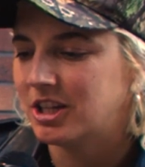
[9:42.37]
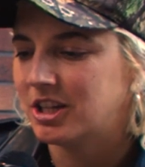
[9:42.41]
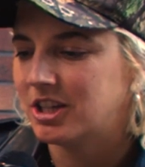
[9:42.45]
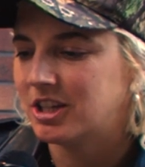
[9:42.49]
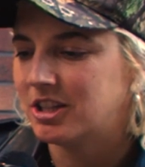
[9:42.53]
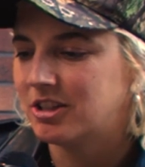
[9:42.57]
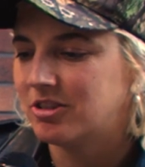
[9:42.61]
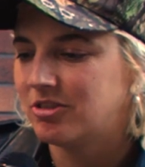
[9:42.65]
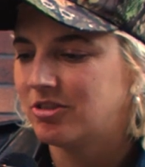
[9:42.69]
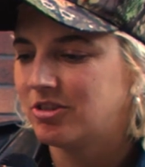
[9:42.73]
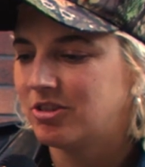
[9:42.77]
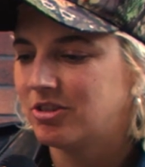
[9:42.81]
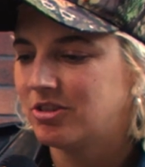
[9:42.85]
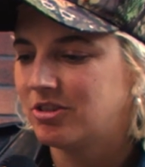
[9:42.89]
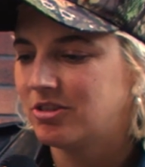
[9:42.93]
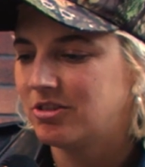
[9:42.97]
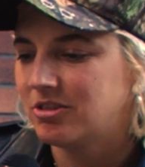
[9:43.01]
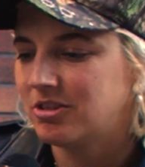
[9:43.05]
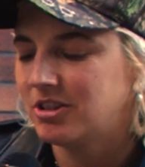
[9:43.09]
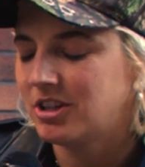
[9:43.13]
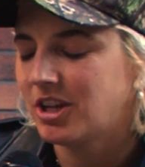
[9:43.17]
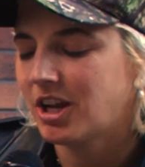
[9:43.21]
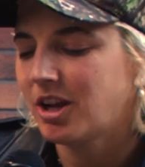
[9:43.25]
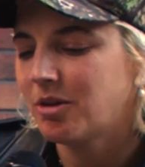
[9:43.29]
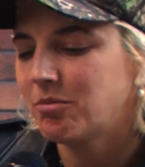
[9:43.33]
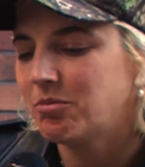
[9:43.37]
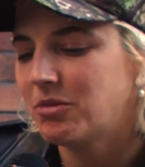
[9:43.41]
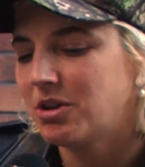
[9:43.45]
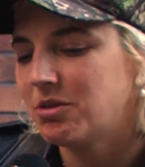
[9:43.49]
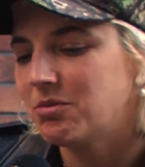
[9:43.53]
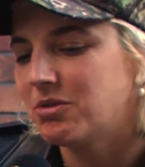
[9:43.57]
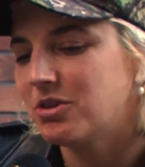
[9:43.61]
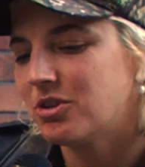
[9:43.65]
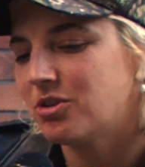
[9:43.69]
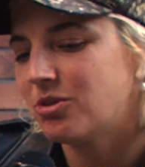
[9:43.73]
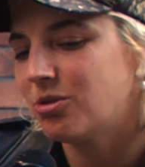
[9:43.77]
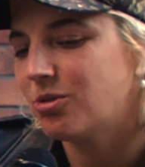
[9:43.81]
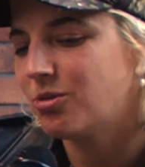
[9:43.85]
And then
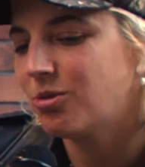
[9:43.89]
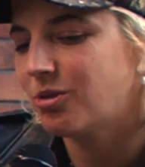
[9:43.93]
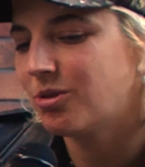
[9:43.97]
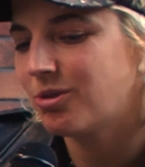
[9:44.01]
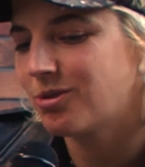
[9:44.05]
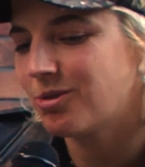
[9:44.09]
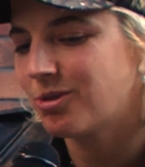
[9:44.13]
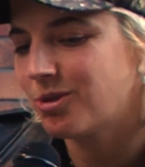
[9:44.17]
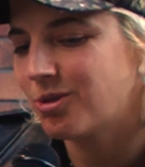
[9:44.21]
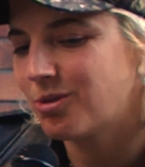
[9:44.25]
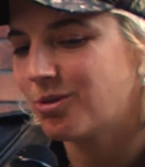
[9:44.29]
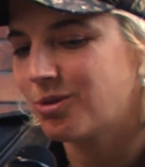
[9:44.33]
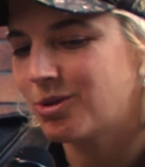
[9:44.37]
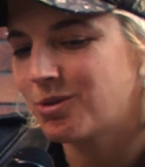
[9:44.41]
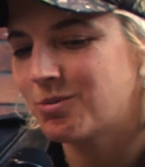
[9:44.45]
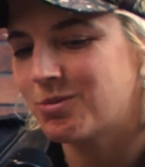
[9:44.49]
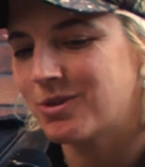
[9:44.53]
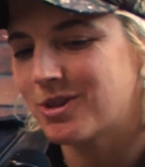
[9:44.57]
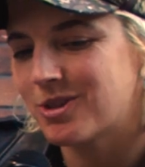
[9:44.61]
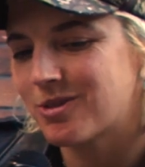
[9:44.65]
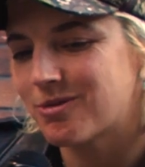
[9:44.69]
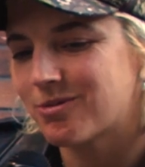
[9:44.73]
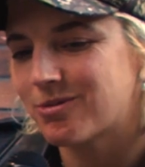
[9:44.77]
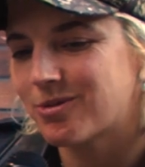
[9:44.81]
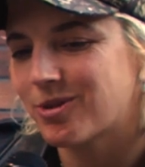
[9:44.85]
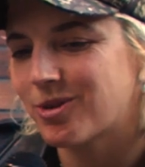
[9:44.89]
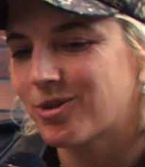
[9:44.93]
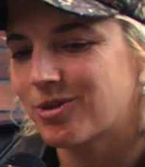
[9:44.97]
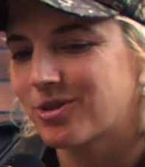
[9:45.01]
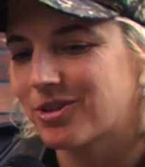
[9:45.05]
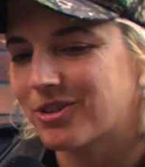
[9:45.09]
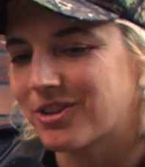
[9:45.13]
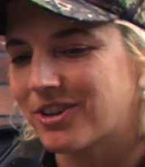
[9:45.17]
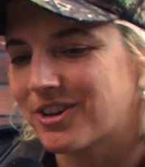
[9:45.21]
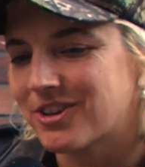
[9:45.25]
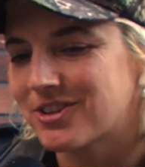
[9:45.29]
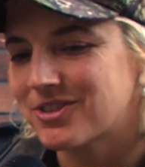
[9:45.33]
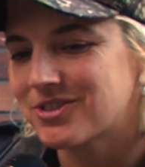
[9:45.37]
maybe who would be the
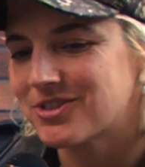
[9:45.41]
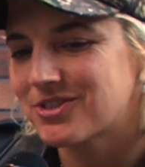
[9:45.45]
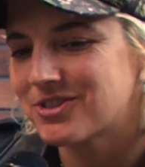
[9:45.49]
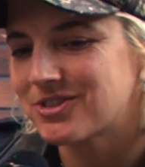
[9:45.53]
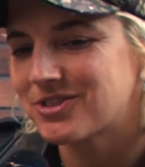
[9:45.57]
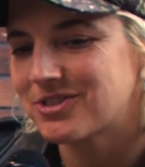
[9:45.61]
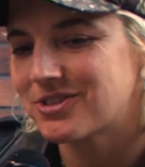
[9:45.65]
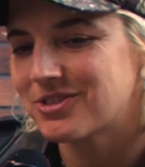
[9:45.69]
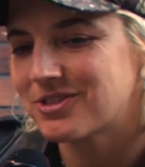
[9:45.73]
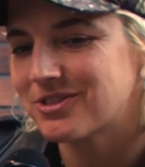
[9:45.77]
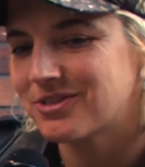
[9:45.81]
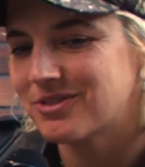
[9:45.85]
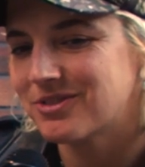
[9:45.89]
vocalist?